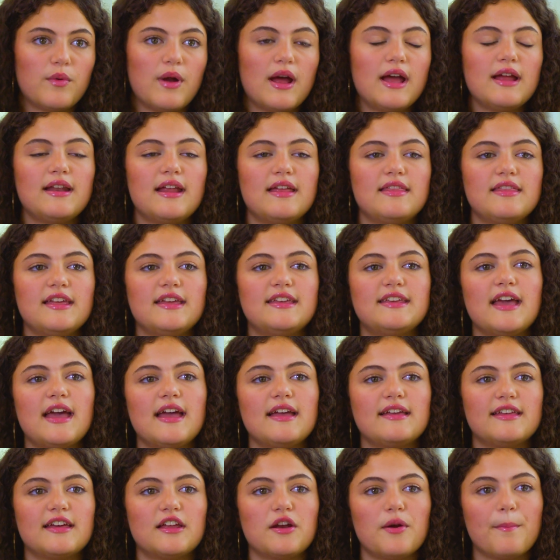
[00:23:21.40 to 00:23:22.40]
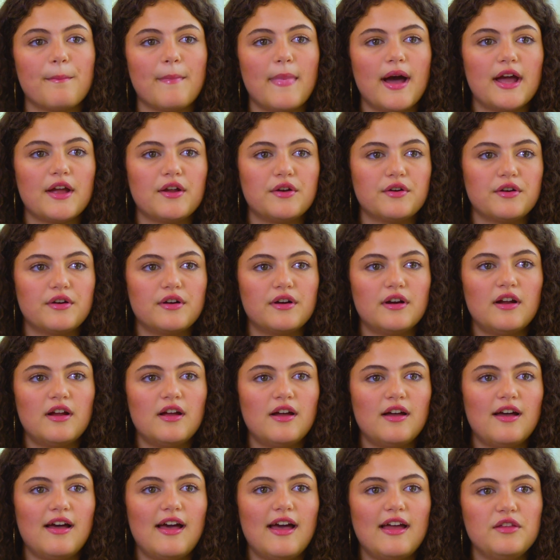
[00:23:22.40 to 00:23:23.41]
right? And they can't get a minor.
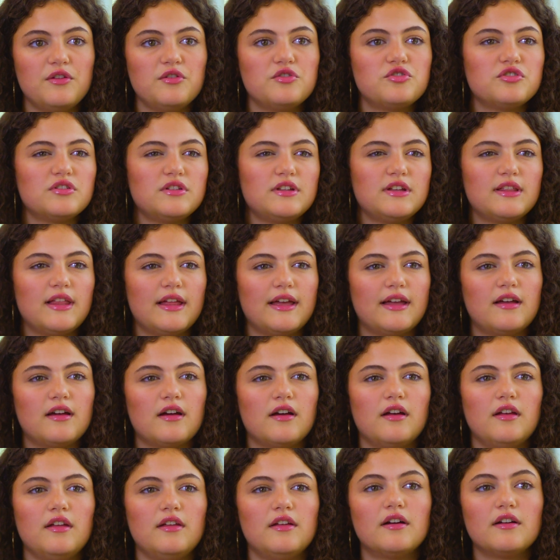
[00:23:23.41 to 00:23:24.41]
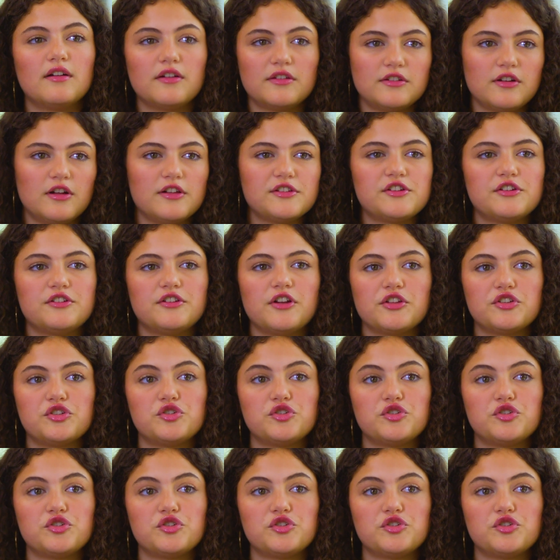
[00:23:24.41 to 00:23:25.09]
And usually, young adults are not